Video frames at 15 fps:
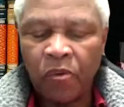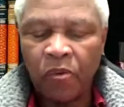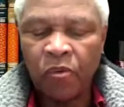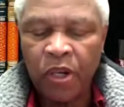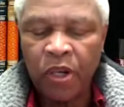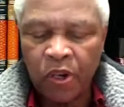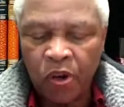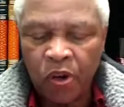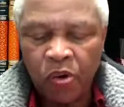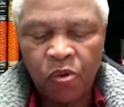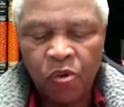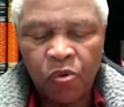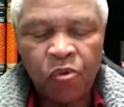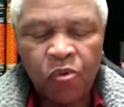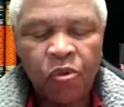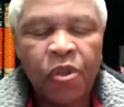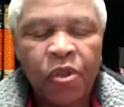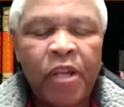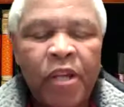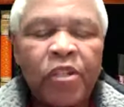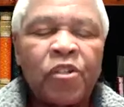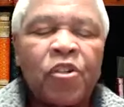know
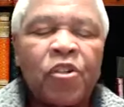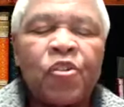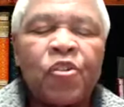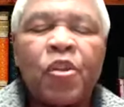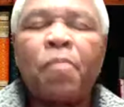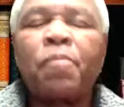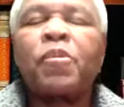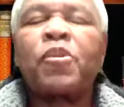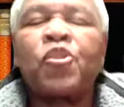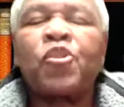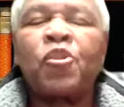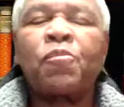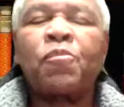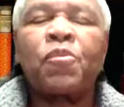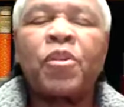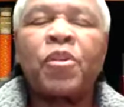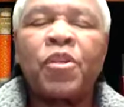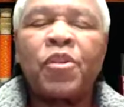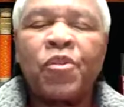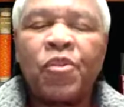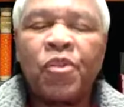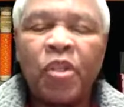that discipleship
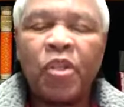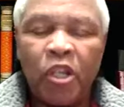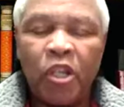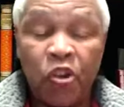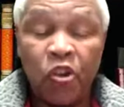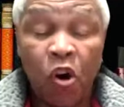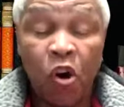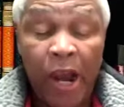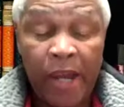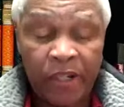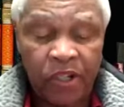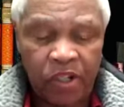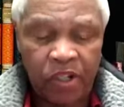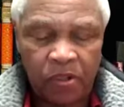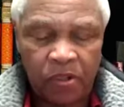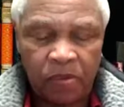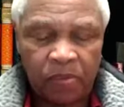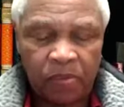is in your heart.